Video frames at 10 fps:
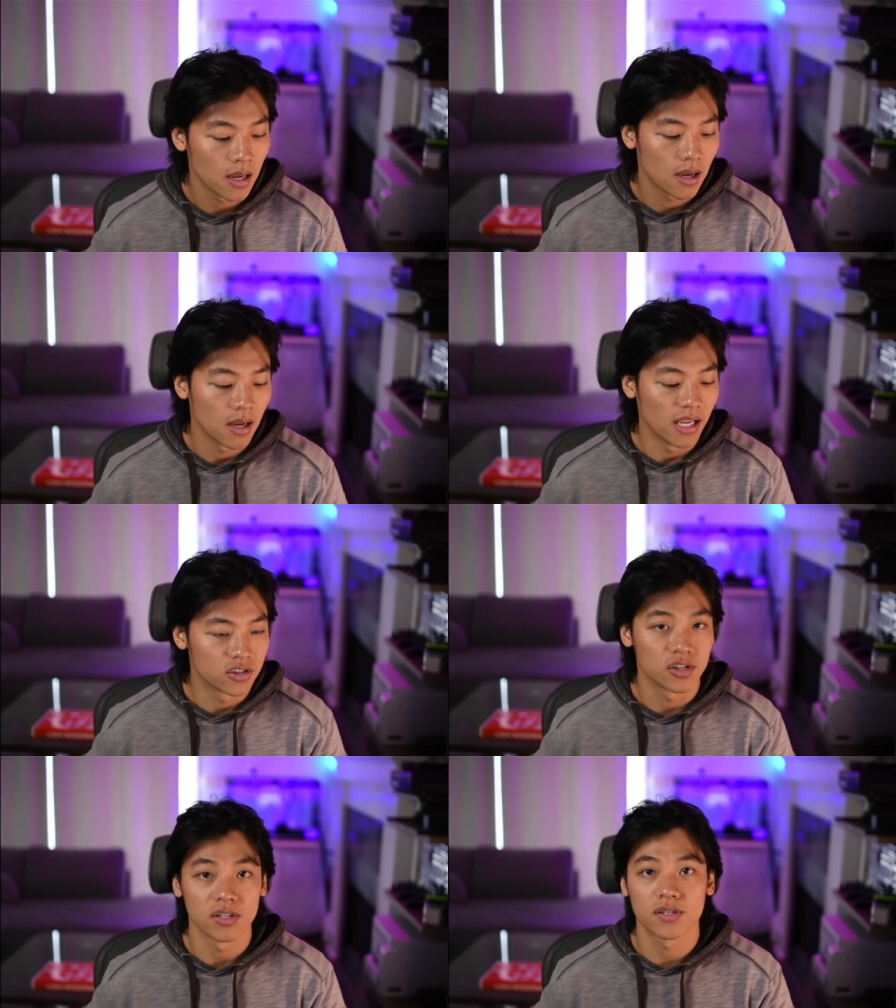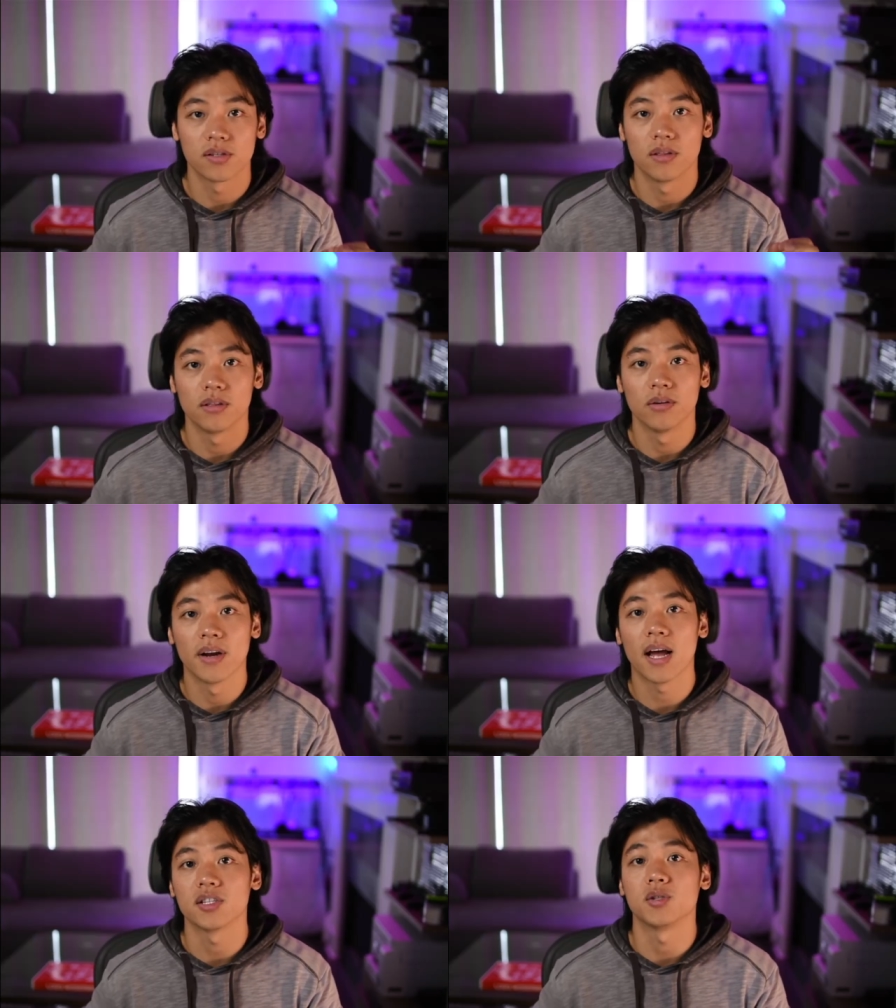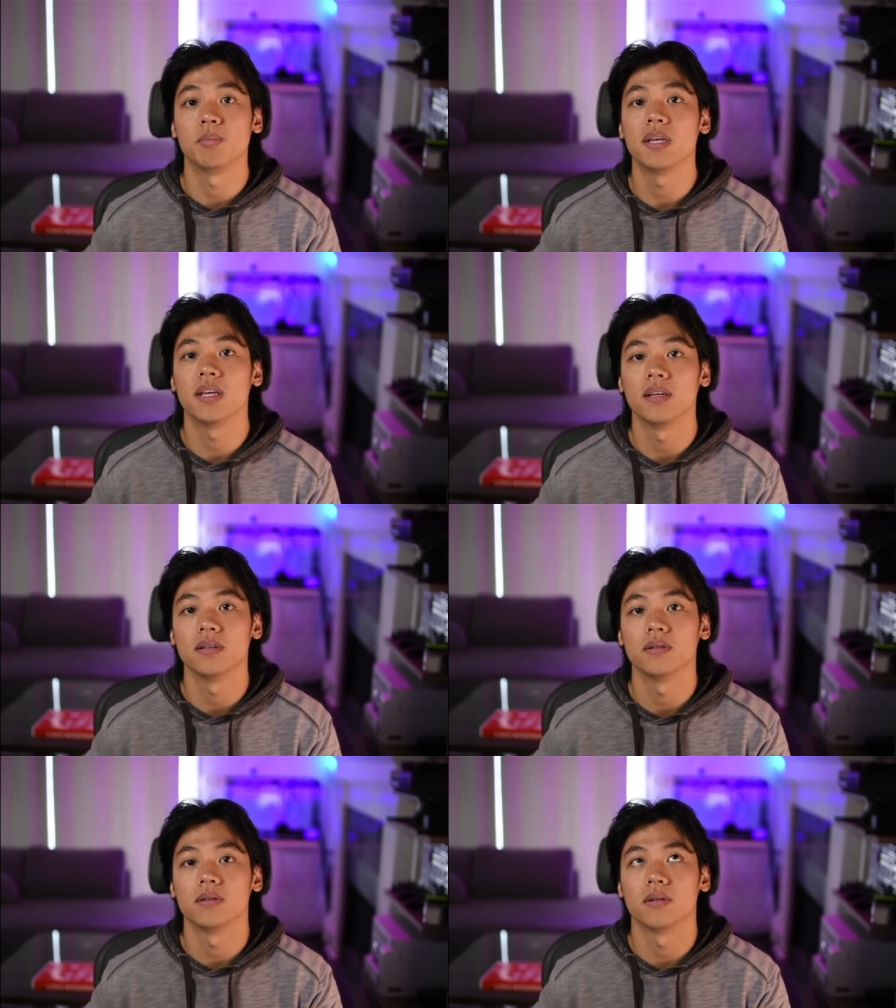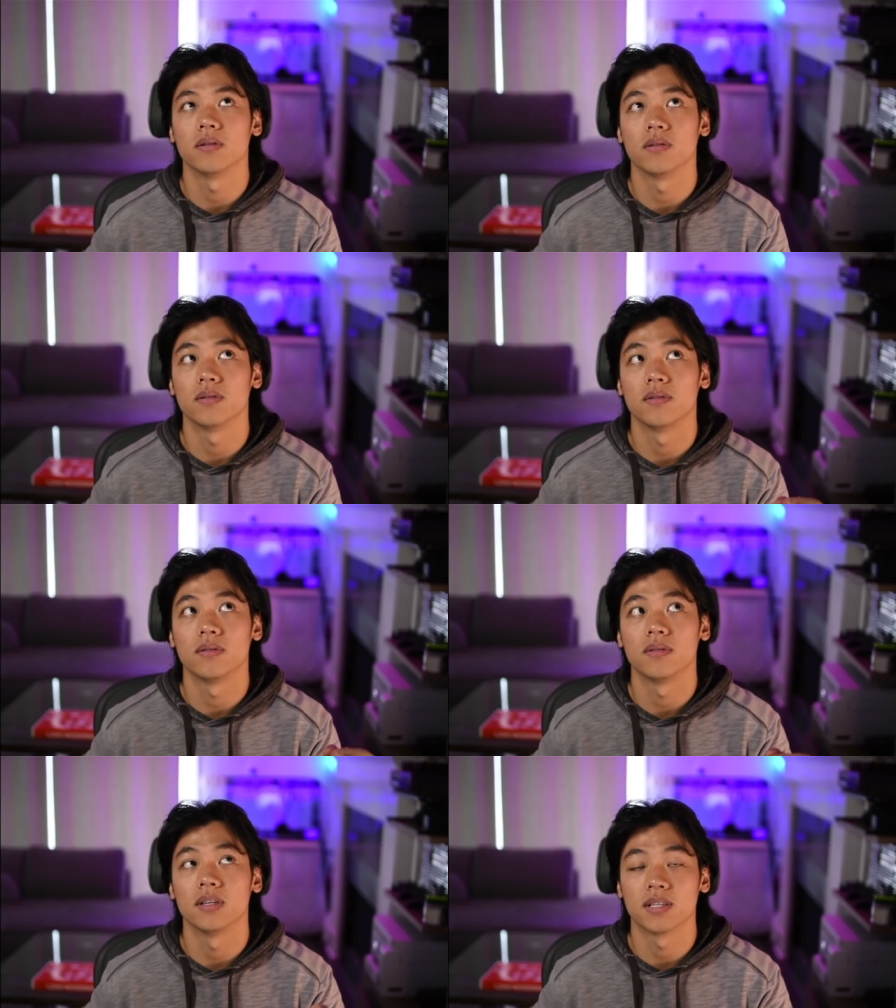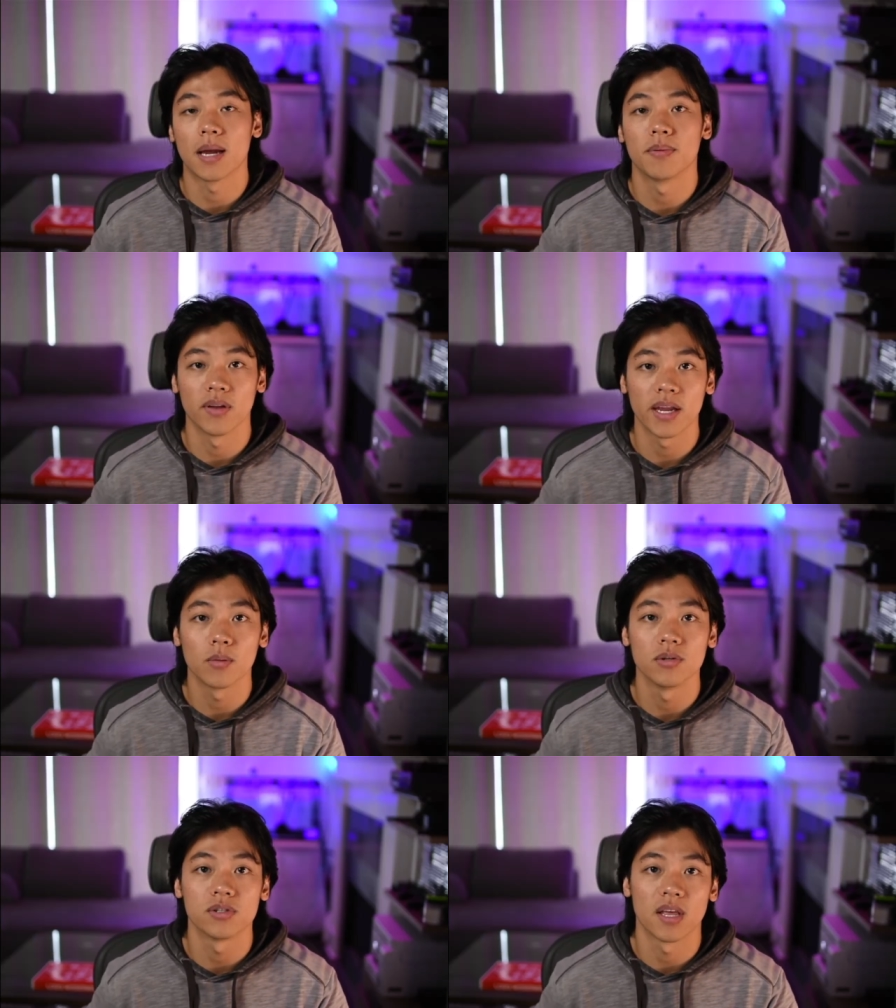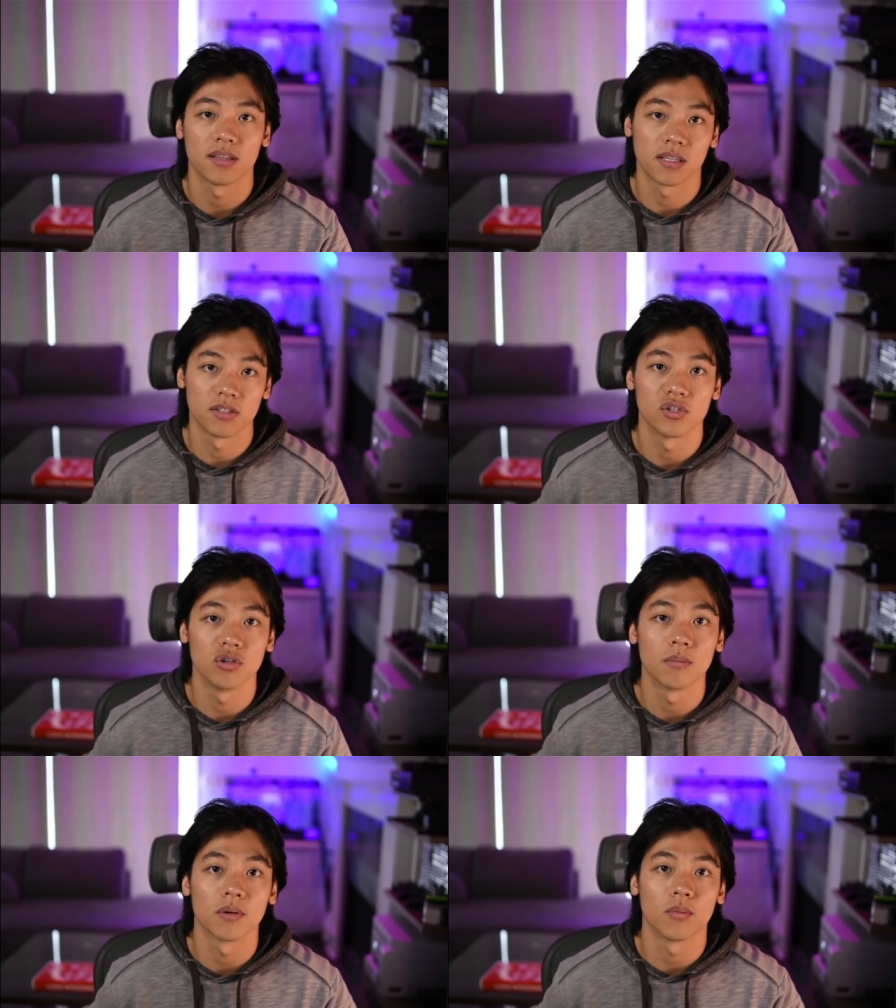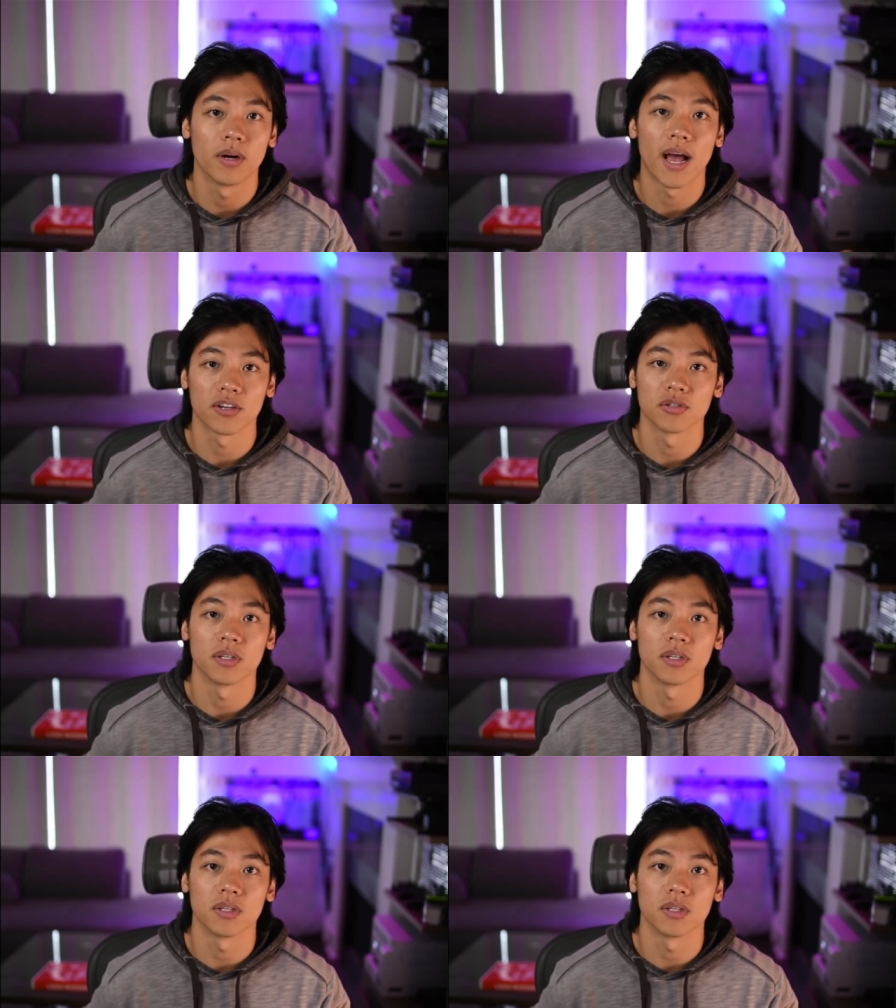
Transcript: It's just they're not speaking the type of language that the consumer would actually